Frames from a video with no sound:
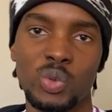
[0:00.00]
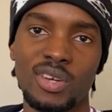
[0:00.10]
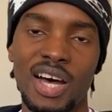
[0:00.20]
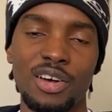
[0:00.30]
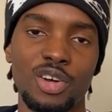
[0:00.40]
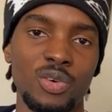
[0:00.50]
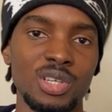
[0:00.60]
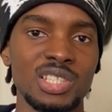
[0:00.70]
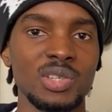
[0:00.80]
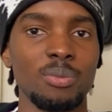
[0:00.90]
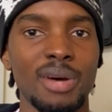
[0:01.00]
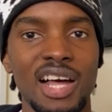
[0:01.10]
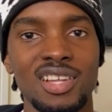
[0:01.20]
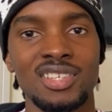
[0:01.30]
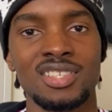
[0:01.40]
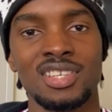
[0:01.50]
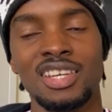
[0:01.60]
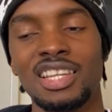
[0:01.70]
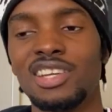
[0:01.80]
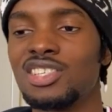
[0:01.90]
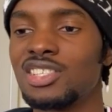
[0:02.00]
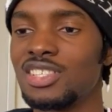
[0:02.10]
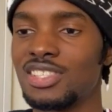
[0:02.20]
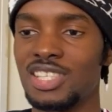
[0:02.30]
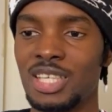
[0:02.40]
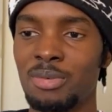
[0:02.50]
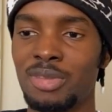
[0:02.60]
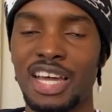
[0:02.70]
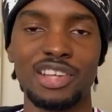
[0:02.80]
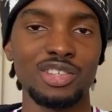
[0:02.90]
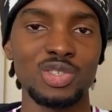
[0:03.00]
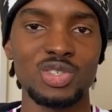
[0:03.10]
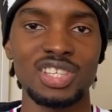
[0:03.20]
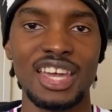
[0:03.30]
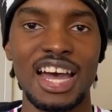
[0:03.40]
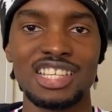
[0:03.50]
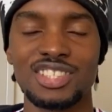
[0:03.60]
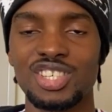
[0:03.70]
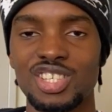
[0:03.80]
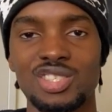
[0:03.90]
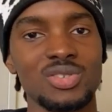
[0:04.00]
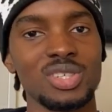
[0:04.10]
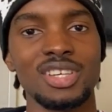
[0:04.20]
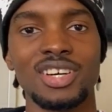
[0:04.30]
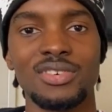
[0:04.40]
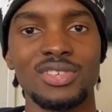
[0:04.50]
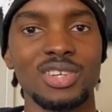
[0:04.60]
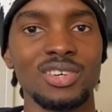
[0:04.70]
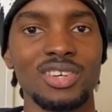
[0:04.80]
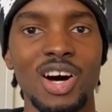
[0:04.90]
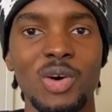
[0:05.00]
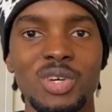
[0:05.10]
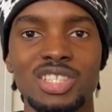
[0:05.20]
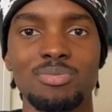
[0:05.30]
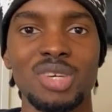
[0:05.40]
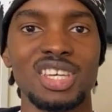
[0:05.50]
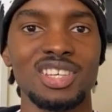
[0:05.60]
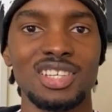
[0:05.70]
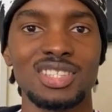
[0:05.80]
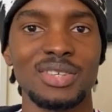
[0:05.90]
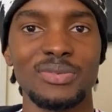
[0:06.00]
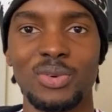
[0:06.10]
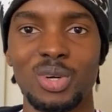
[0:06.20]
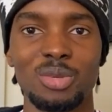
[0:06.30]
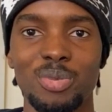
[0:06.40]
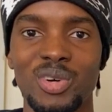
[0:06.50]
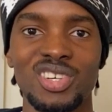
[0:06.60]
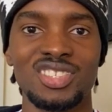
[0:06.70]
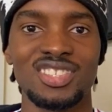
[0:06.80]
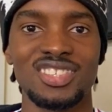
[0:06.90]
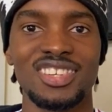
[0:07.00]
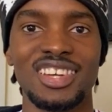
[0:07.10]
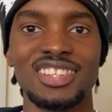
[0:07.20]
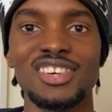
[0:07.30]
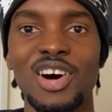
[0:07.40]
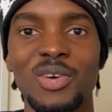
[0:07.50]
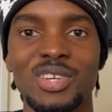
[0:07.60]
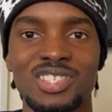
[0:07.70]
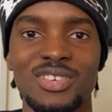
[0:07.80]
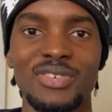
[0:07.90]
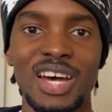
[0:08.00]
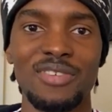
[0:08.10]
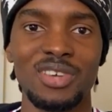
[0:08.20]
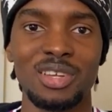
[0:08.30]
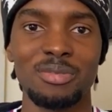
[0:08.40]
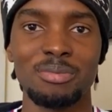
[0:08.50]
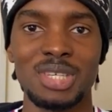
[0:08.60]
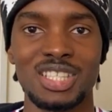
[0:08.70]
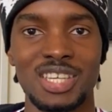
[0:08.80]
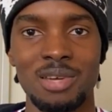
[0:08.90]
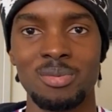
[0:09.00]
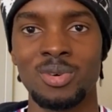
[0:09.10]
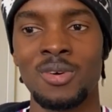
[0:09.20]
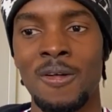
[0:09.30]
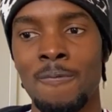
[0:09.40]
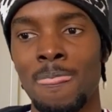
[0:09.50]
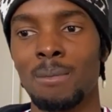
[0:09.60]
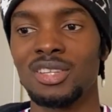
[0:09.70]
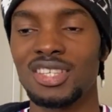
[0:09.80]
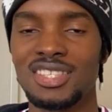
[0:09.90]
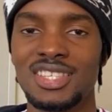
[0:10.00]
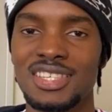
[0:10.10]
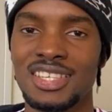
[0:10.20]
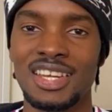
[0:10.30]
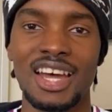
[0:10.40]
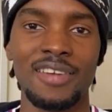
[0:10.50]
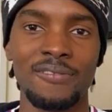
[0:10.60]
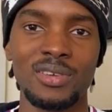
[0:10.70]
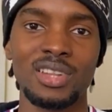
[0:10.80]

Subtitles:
we got Crystal Palace. Now, this is a team that usually has a history of, you know, always making it to 40 points and always surviving mid-table. But this season, I feel